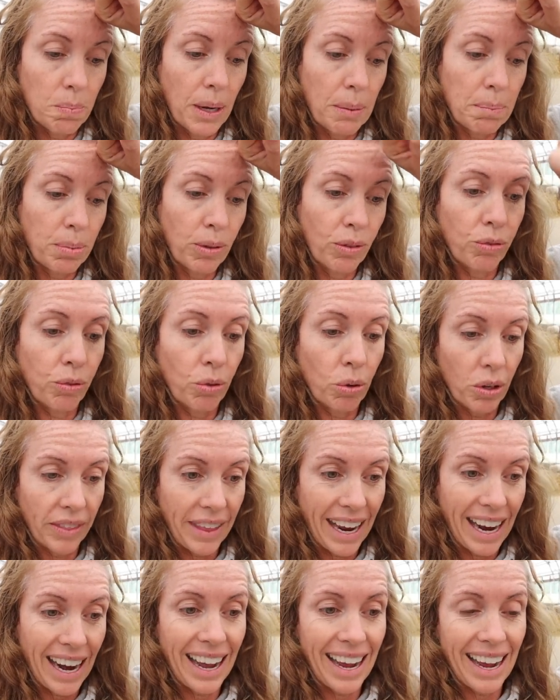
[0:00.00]
But before
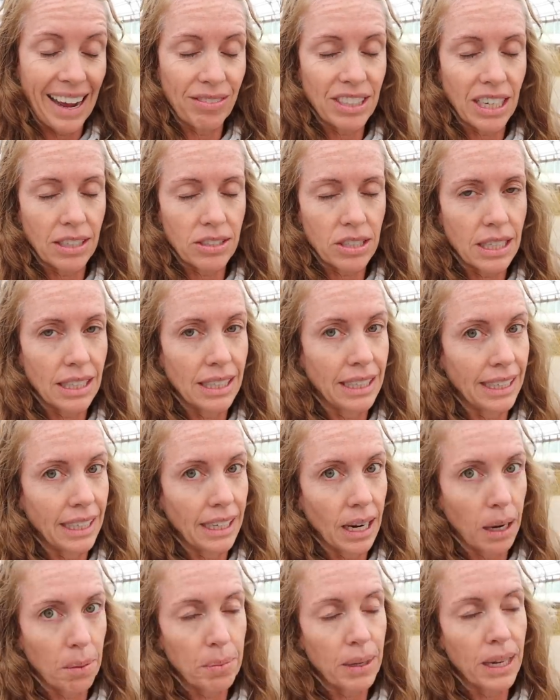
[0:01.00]
that, I have to actually
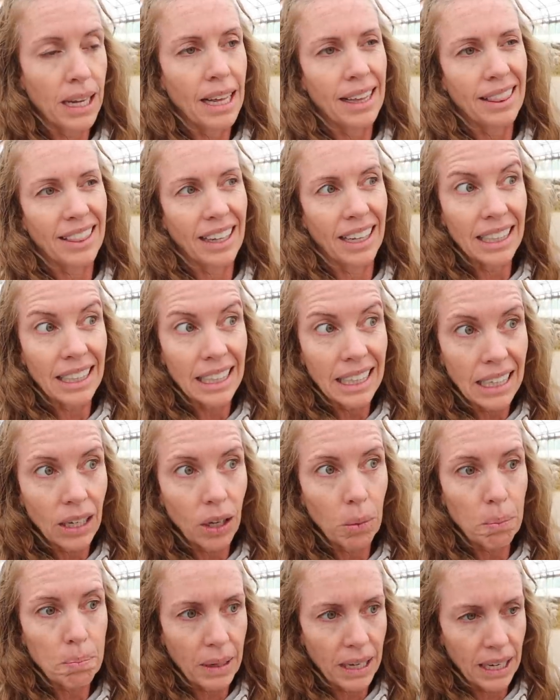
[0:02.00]
clean up the
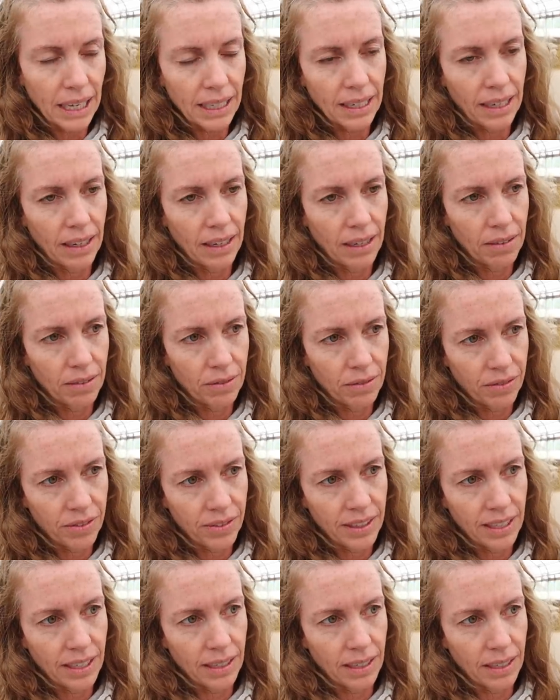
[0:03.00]
little bit of
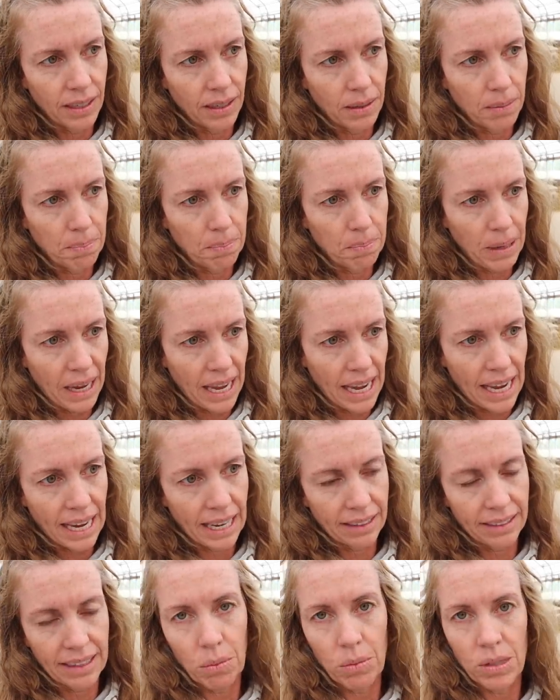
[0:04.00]
the
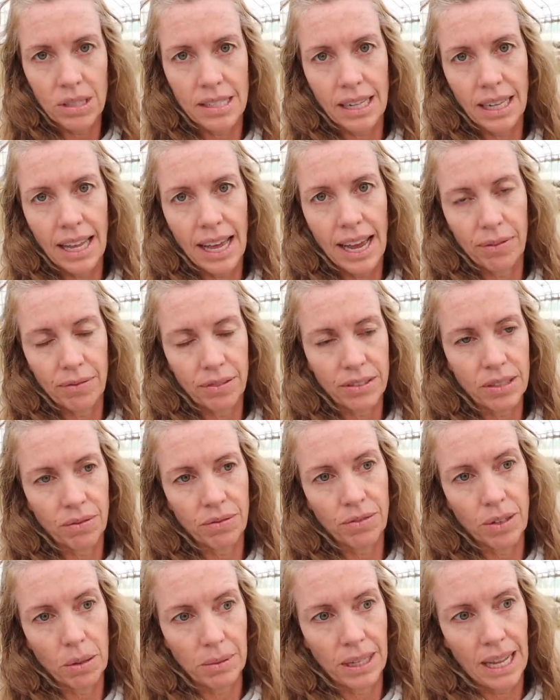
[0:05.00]
bag that was left
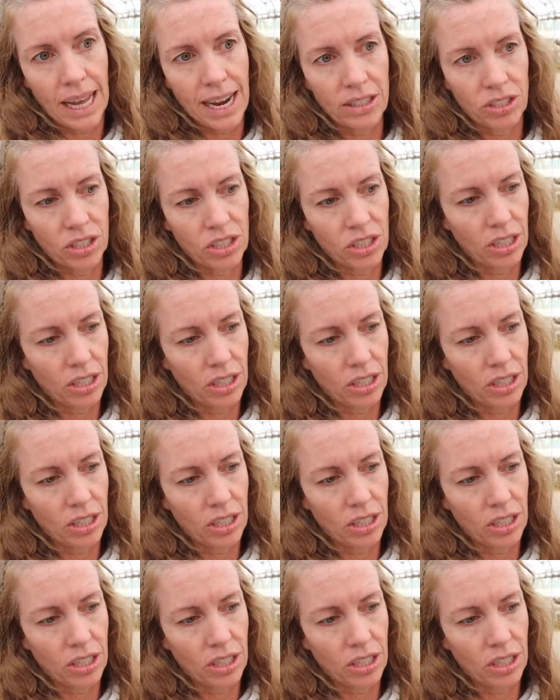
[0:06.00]
from last